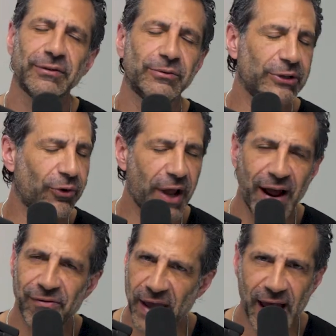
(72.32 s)
We don't
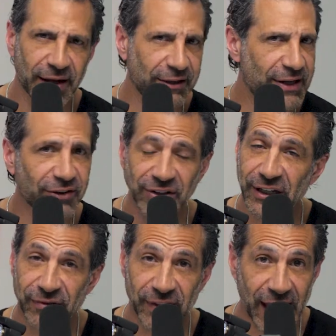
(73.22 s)
have that. He hasn't
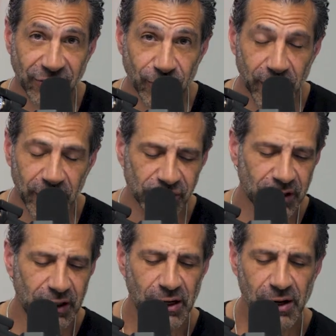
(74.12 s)
given that to us.
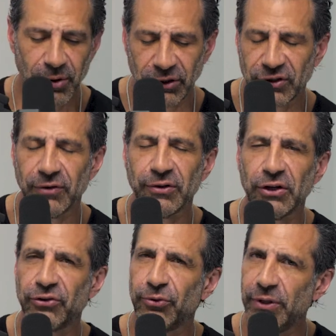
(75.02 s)
But he's given
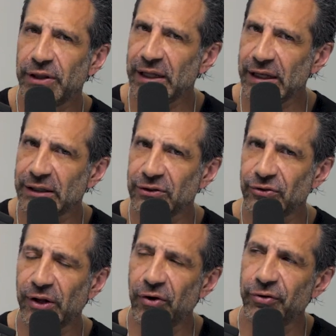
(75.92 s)
us three
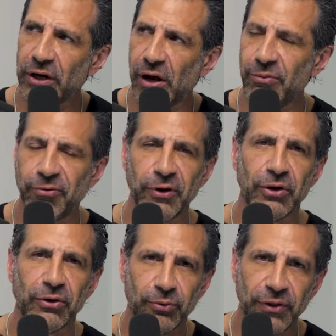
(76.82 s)
things that overcome
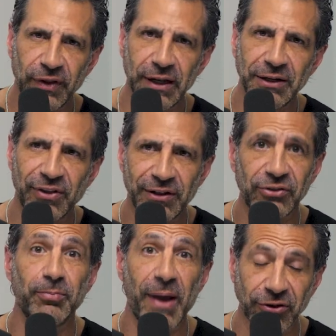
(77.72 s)
fear, three things that
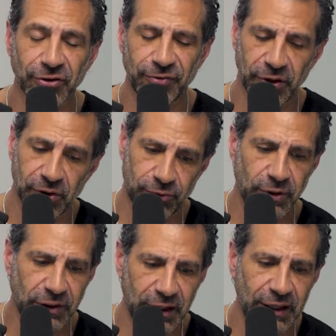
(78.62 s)
dismantle fear,
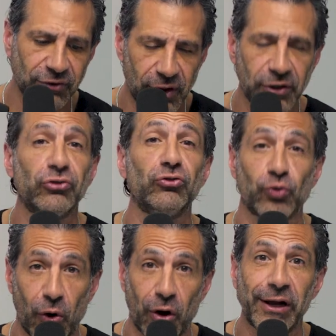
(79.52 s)
three things that
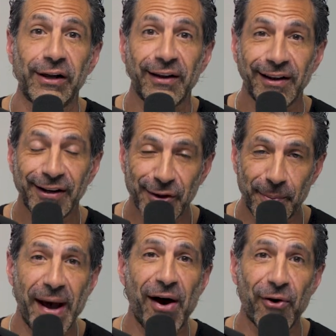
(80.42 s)
destroy the
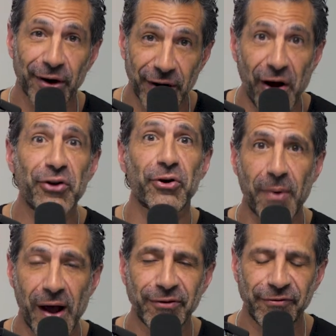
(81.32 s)
power and
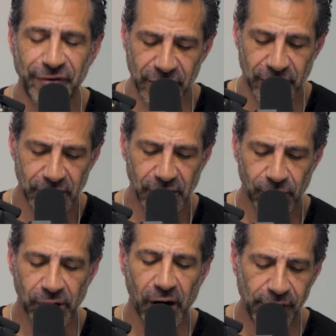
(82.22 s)
undermine fear.
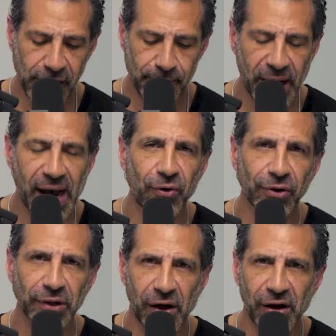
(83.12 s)
What are they?
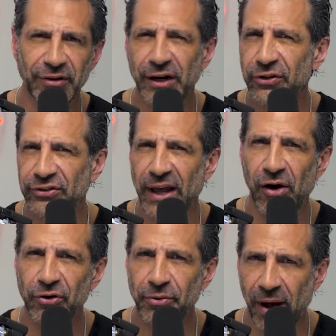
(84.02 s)
Power, love, and a
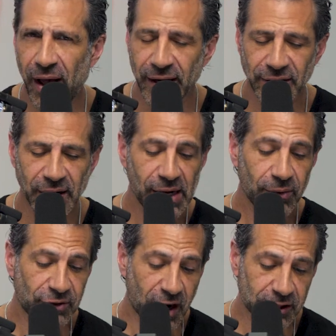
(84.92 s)
sound mind.
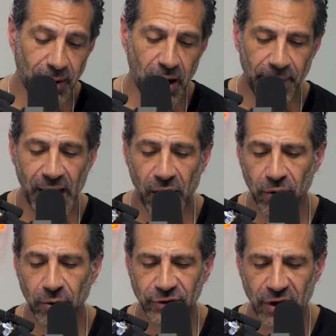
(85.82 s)
We talked about
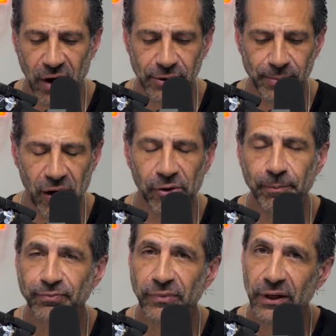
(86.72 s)
power and we talked about
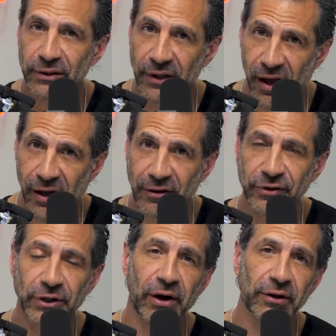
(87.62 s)

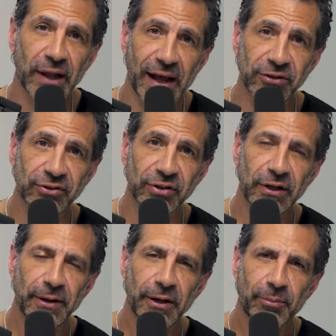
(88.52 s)
love in our last
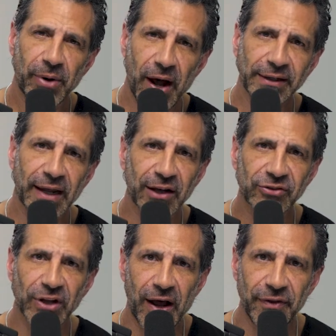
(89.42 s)

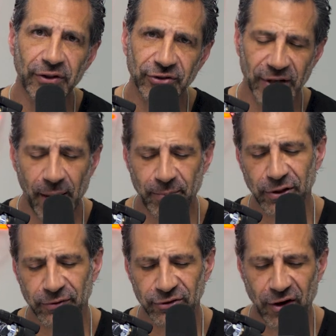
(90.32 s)
podcast on this
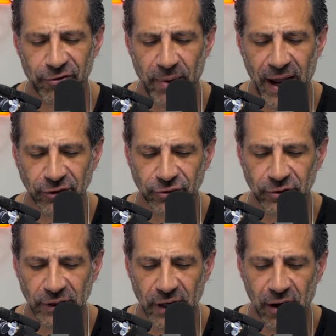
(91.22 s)
topic of
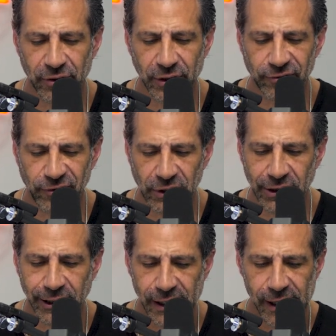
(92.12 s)
self-mastery and conquering fear.